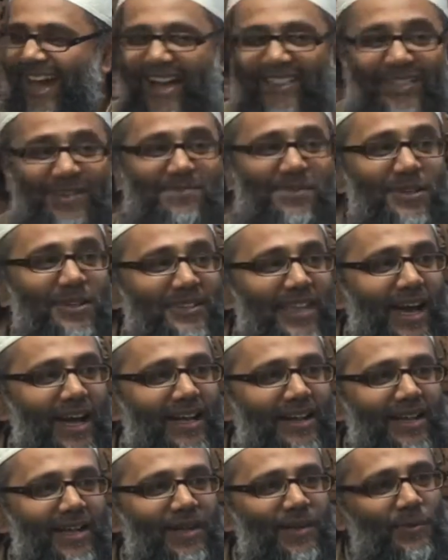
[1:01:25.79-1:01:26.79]
And the more
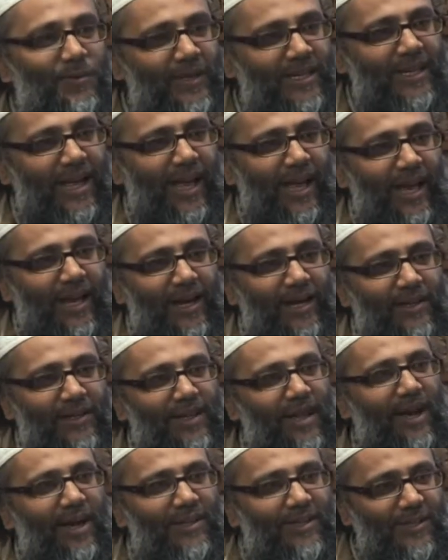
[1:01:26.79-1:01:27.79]
that we
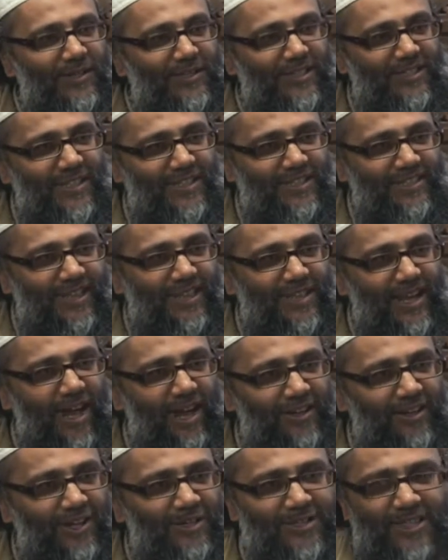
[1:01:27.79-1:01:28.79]
now they can't go
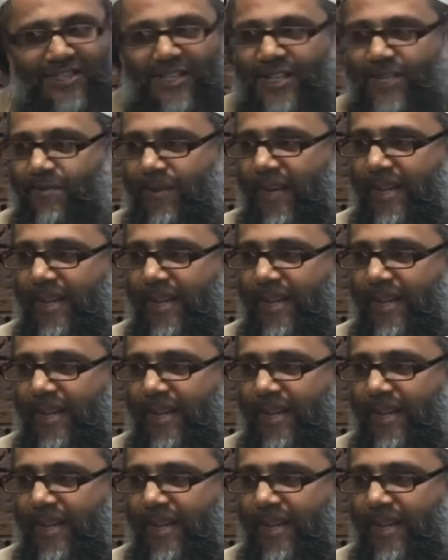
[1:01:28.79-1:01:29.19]
to those